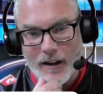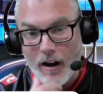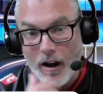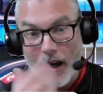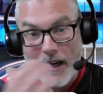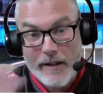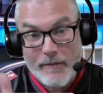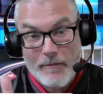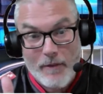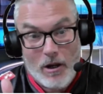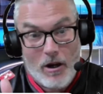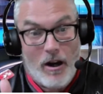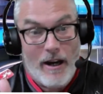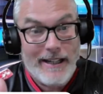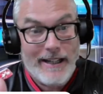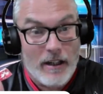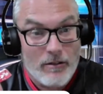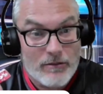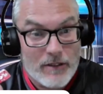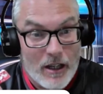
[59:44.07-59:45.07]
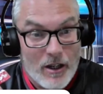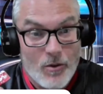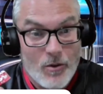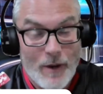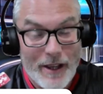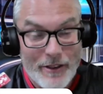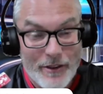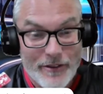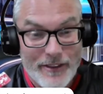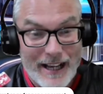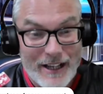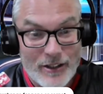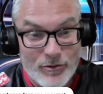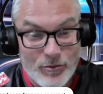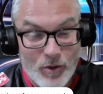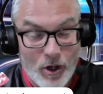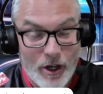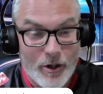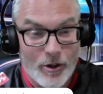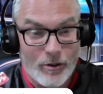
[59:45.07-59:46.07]
I, I don't know whether that's
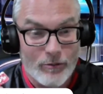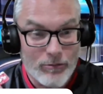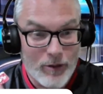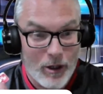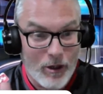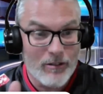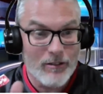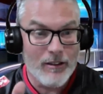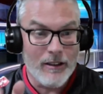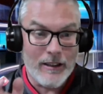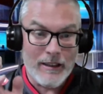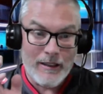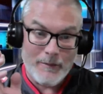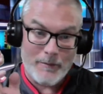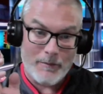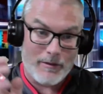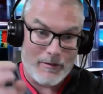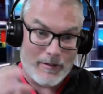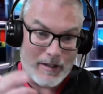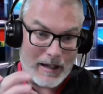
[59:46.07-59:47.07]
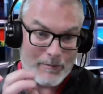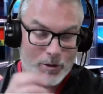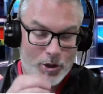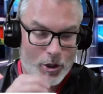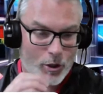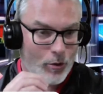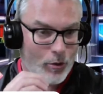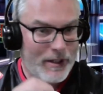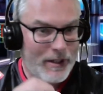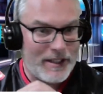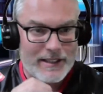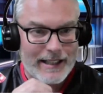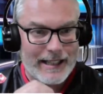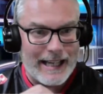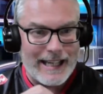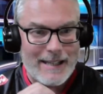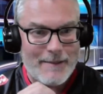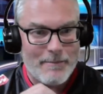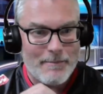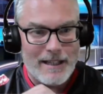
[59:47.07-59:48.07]
right or wrong, but I'm sure he said
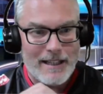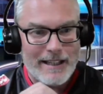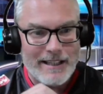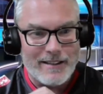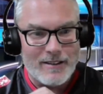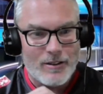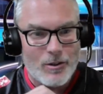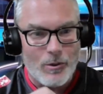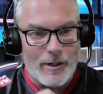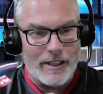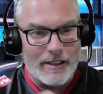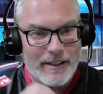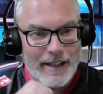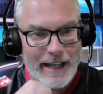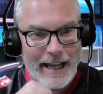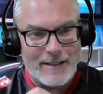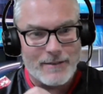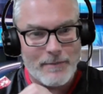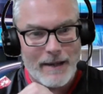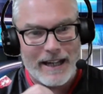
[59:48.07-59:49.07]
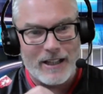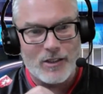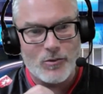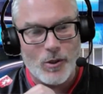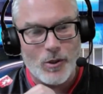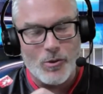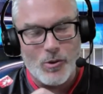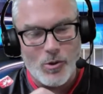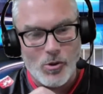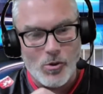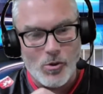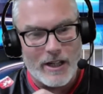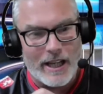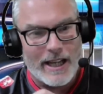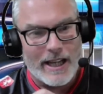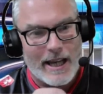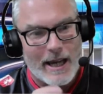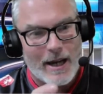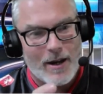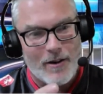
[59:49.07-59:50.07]
eight million quid gets Maxwell
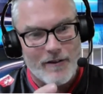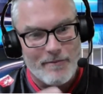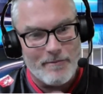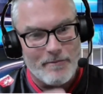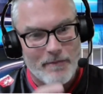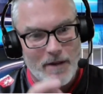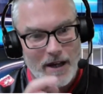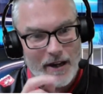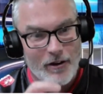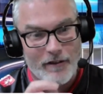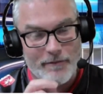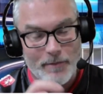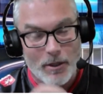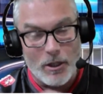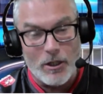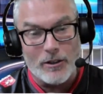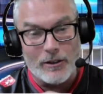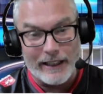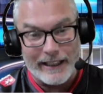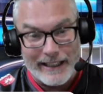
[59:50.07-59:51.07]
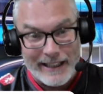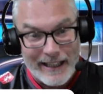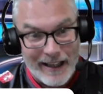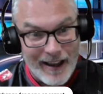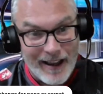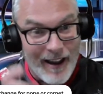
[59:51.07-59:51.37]
Cornet out of, out of Burnley.